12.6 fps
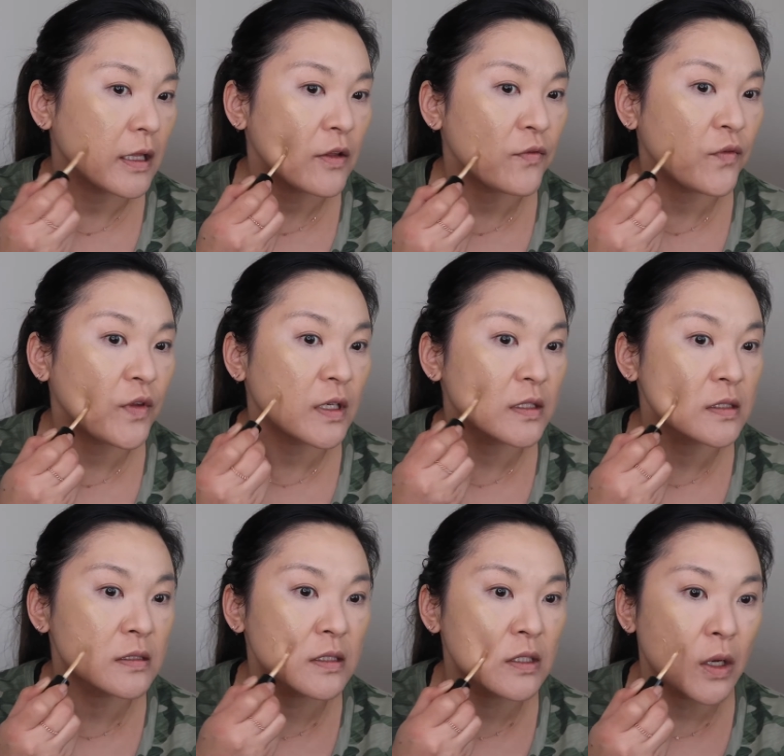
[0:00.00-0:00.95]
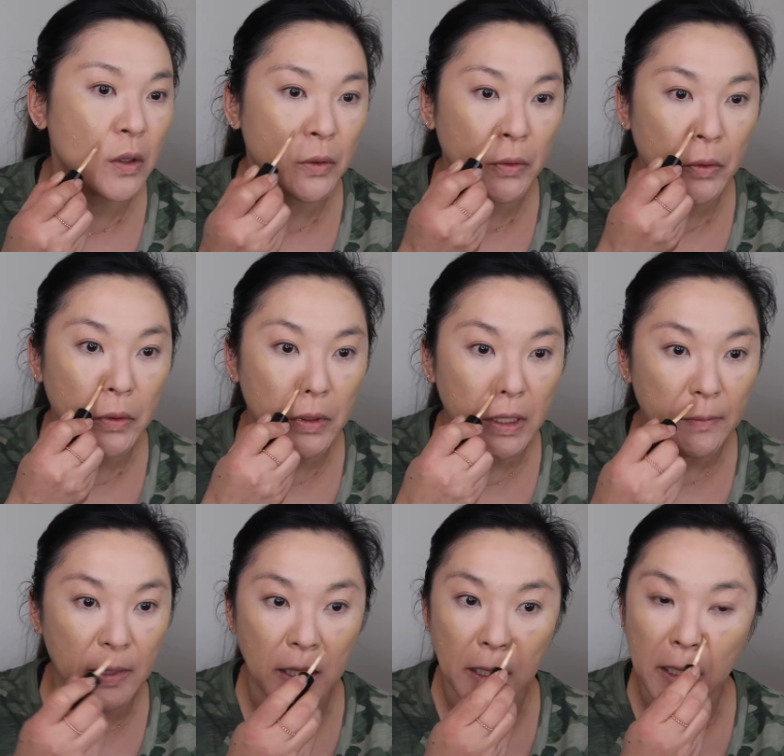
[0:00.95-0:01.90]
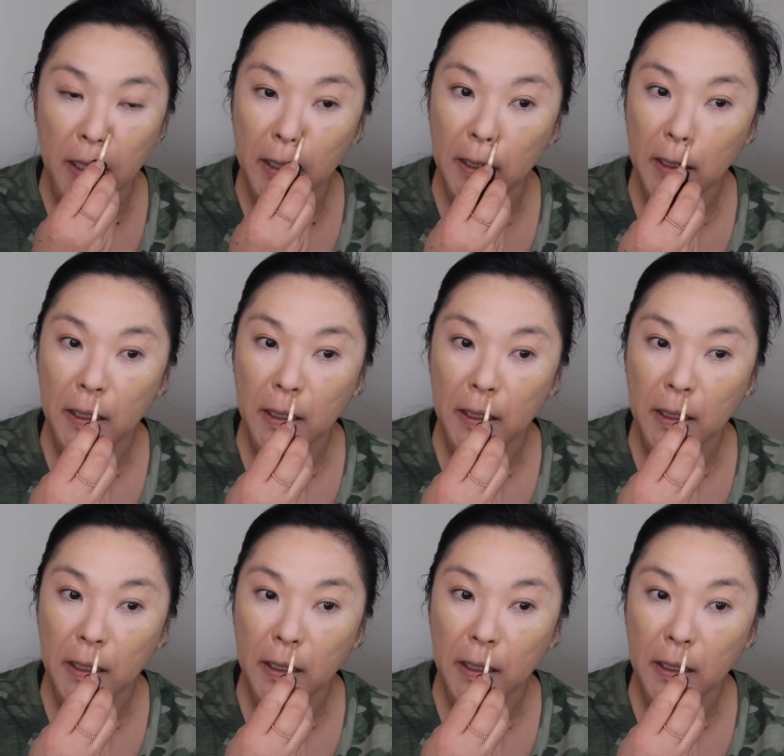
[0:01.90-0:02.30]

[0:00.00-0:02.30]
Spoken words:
It feels so creamy.